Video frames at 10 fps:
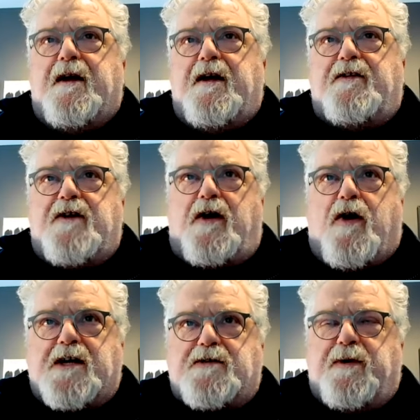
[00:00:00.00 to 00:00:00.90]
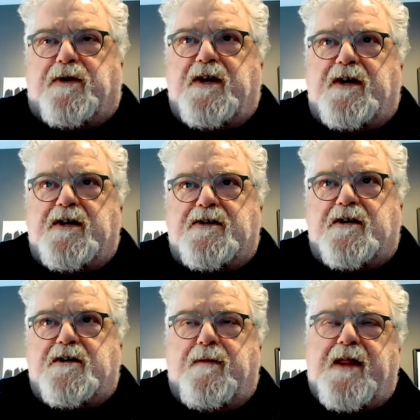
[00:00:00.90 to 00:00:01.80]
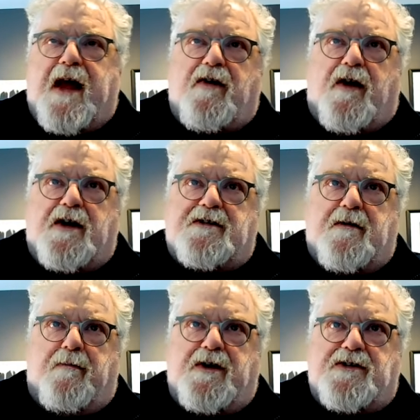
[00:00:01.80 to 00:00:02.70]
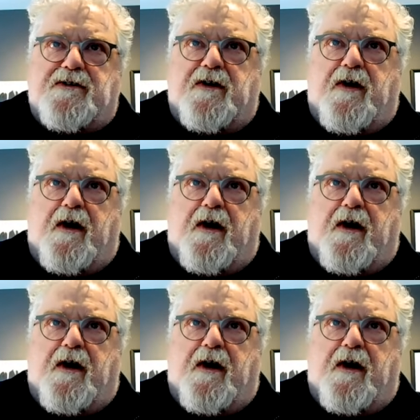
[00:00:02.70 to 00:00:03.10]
It's a cost built into the system. And that caused some concern.